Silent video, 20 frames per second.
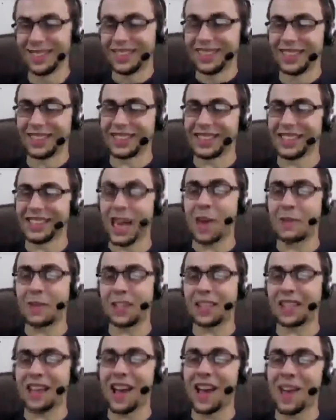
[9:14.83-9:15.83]
Climbey
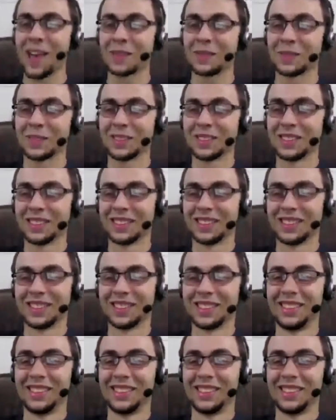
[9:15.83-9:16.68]
Clive! No,